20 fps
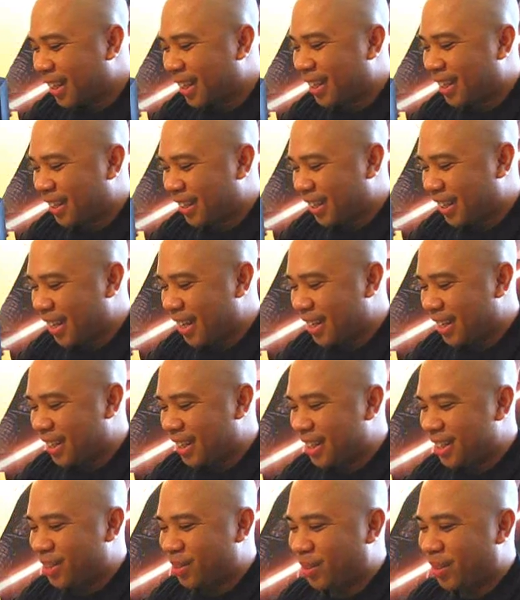uh, and
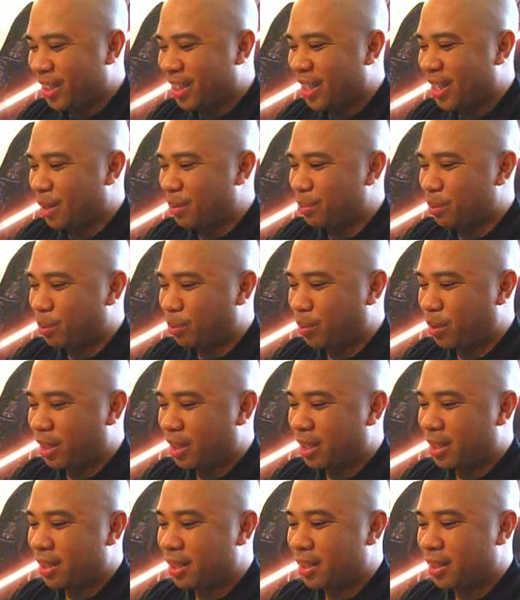each one comes
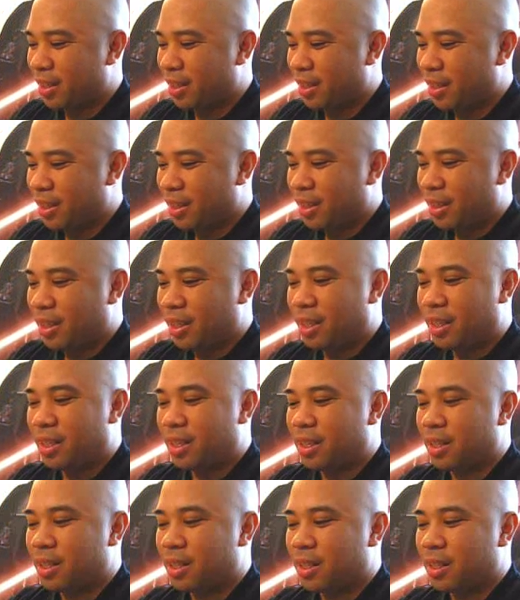with
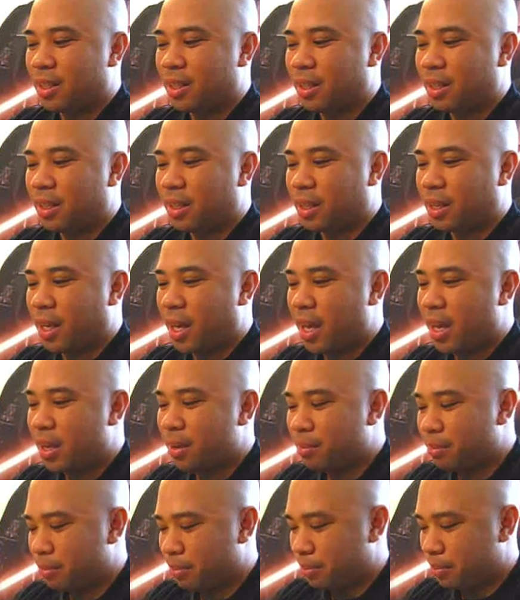uh, a
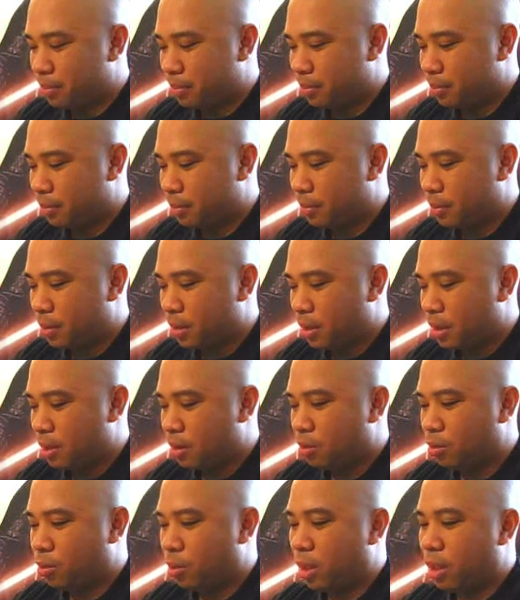cap
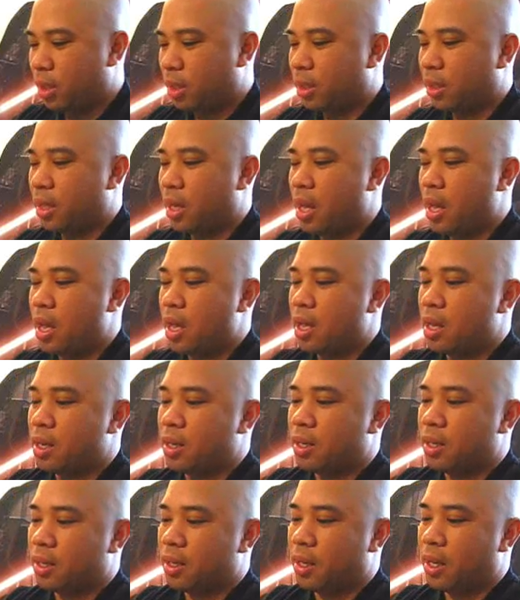with
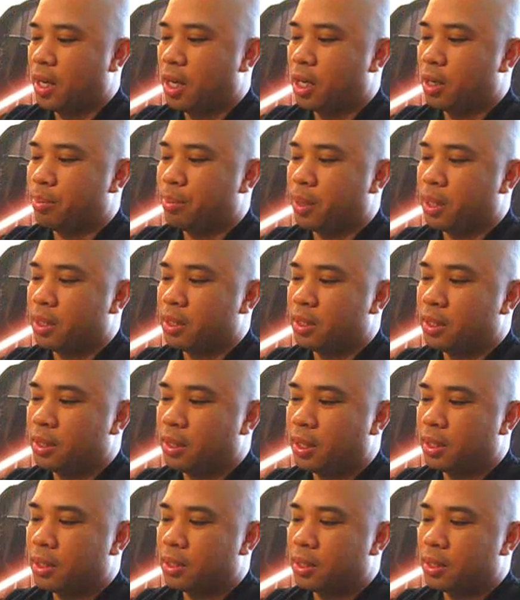and a hairpiece
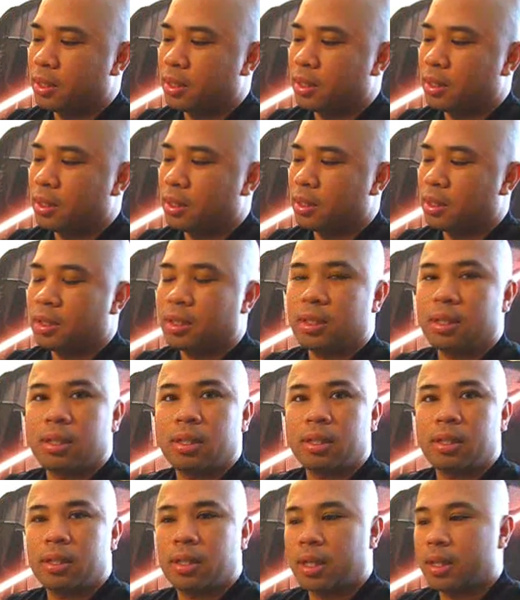that you can you
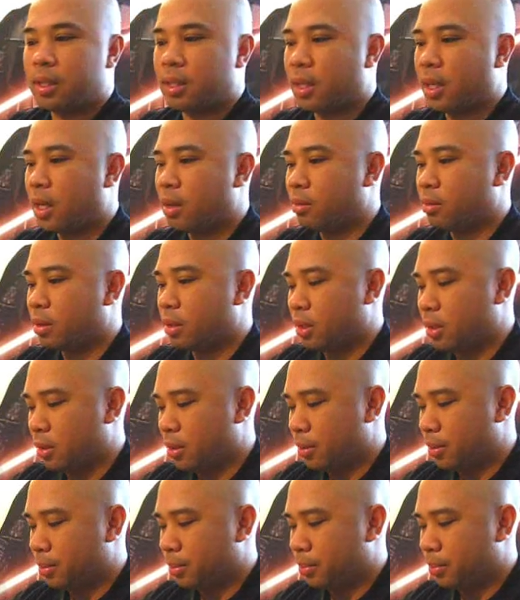can change it out with.